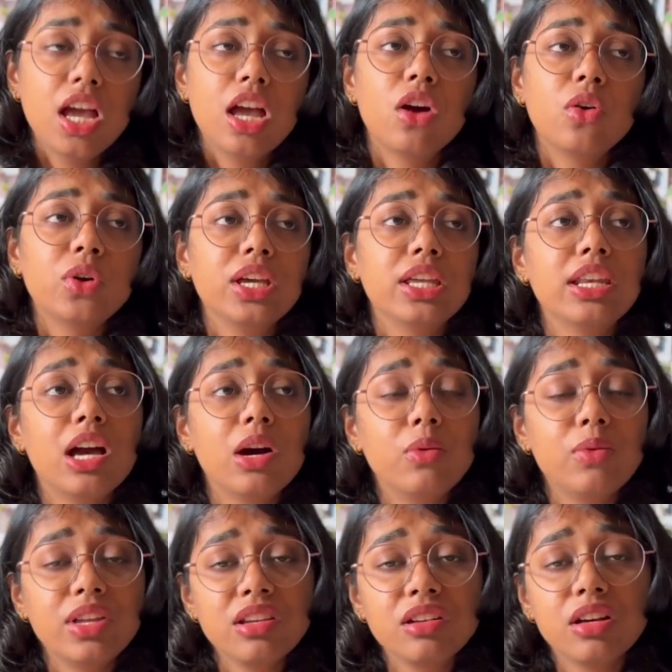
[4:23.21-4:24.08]
Okay,
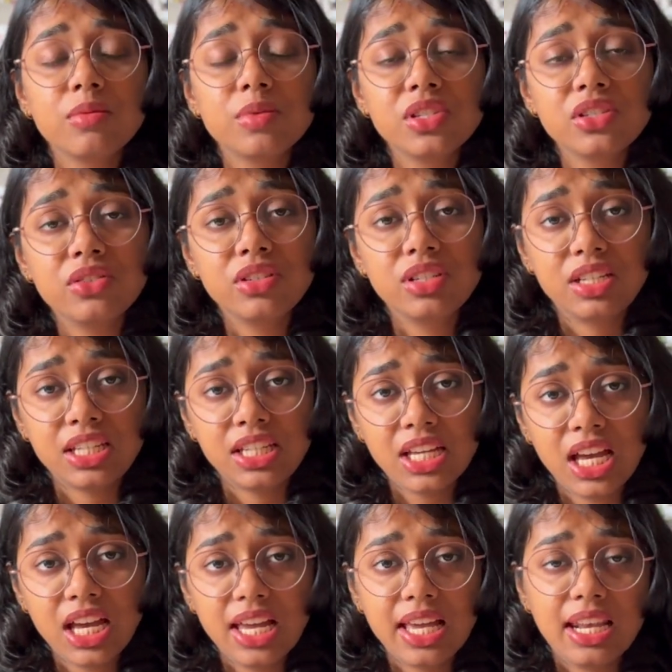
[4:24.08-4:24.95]
now when it comes to
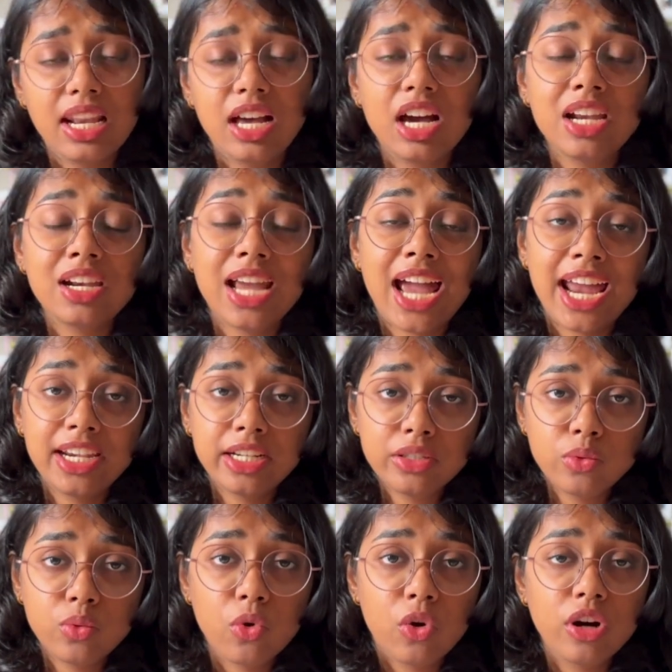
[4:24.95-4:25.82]
DILR
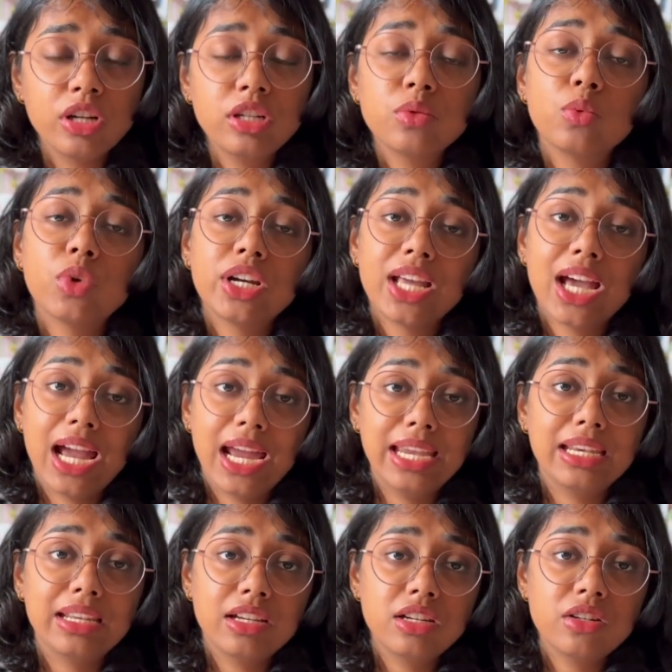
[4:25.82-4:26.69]
and quant, what
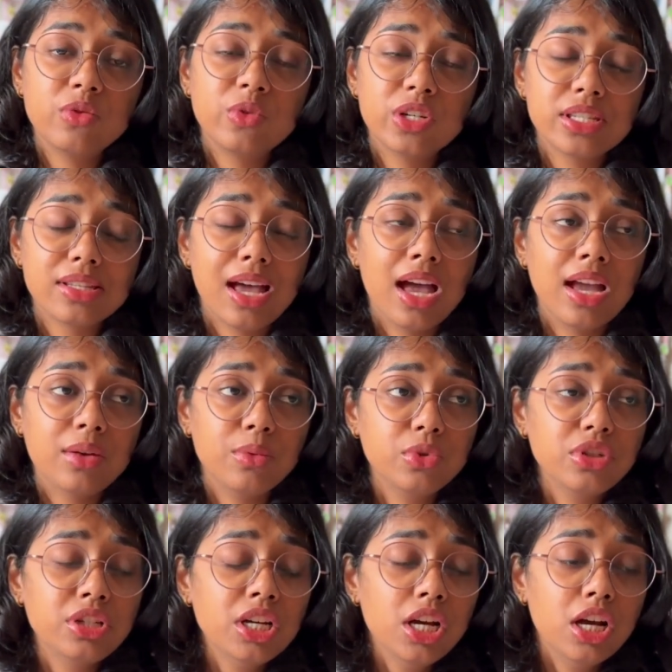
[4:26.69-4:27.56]
I did was I
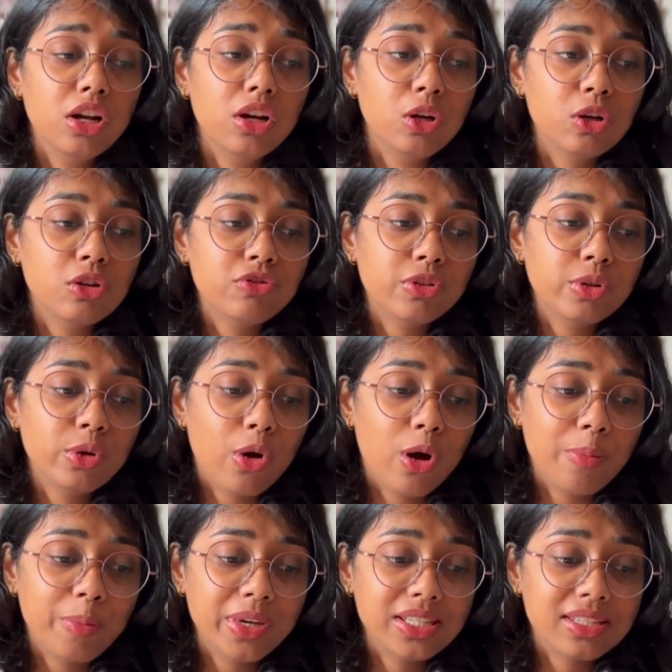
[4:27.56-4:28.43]
would look for
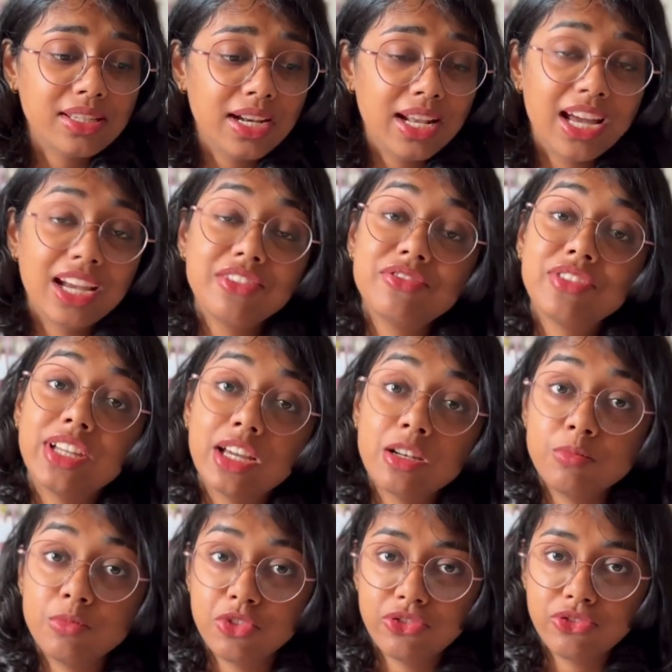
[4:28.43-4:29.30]
topics that I have
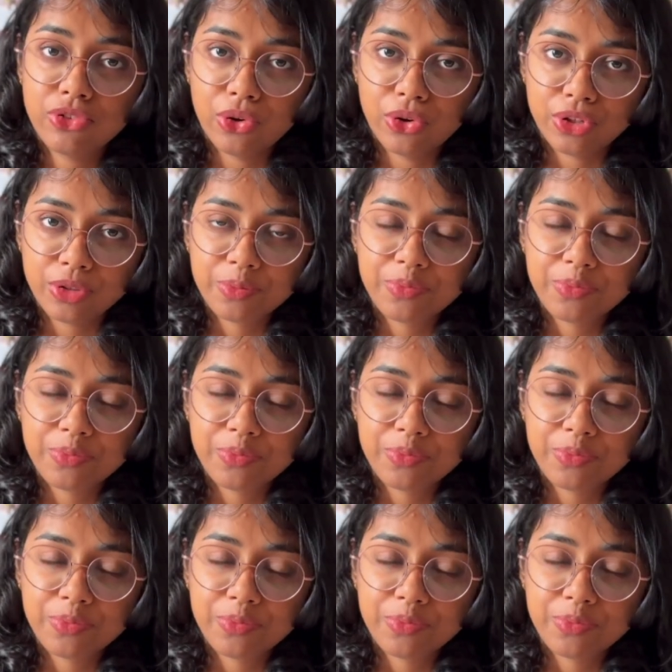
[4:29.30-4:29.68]
done before.